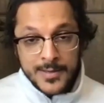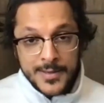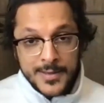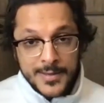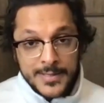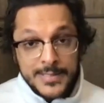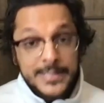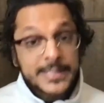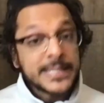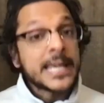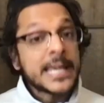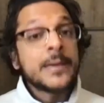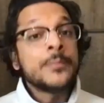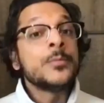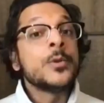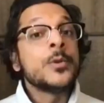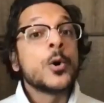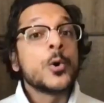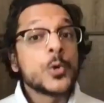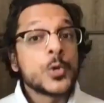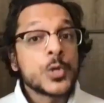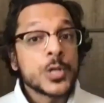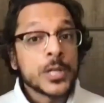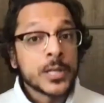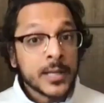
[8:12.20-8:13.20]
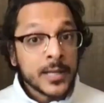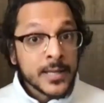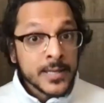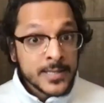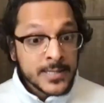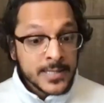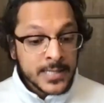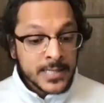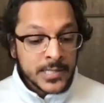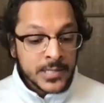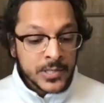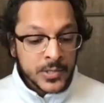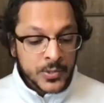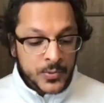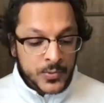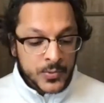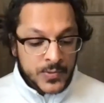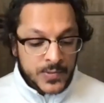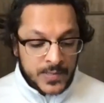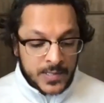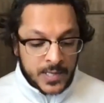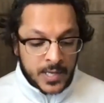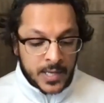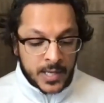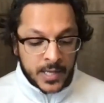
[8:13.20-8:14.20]
Same notion
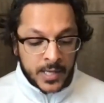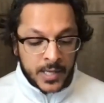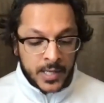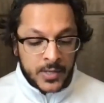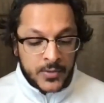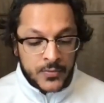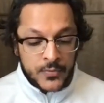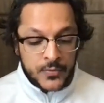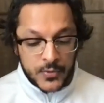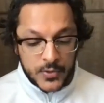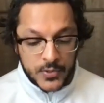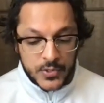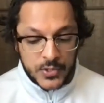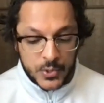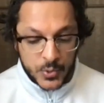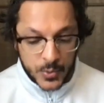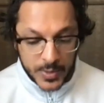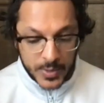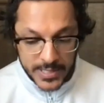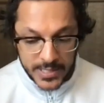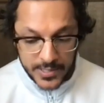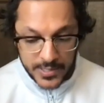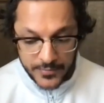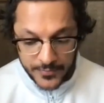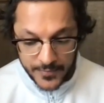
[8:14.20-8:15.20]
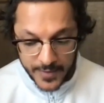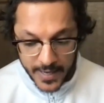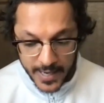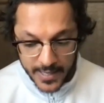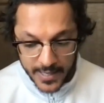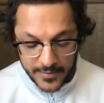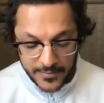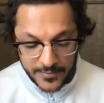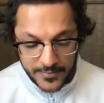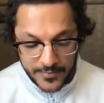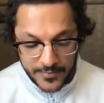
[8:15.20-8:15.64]
continues in verse 25.